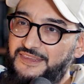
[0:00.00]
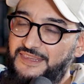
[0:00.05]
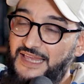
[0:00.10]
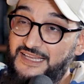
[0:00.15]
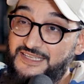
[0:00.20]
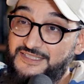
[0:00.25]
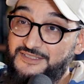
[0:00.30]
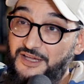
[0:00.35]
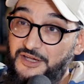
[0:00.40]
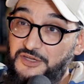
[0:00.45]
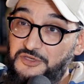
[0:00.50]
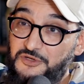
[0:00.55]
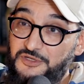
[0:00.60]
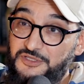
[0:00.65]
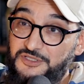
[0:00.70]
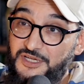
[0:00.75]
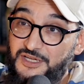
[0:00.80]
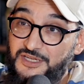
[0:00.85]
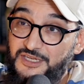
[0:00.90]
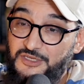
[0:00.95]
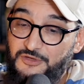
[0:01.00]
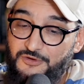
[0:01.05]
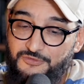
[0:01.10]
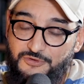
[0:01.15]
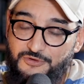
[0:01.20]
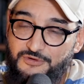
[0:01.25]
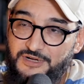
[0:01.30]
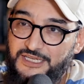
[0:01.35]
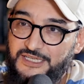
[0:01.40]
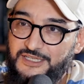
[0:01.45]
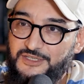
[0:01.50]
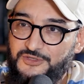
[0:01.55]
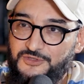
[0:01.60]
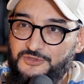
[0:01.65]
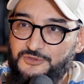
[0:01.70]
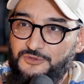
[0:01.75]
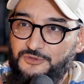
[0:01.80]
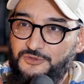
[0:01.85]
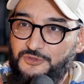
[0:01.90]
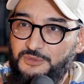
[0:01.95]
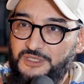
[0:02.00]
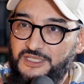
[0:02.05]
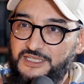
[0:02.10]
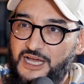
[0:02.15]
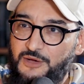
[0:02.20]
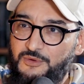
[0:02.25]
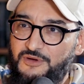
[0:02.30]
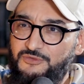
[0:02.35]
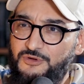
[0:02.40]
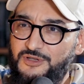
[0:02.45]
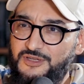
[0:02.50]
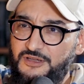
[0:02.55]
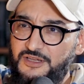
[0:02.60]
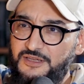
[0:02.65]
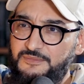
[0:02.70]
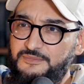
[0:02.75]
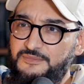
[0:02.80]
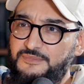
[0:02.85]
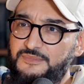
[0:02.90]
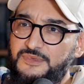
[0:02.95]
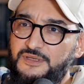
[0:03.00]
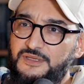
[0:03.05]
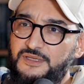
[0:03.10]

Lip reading: that started your journey, your foray into doing dawah full time.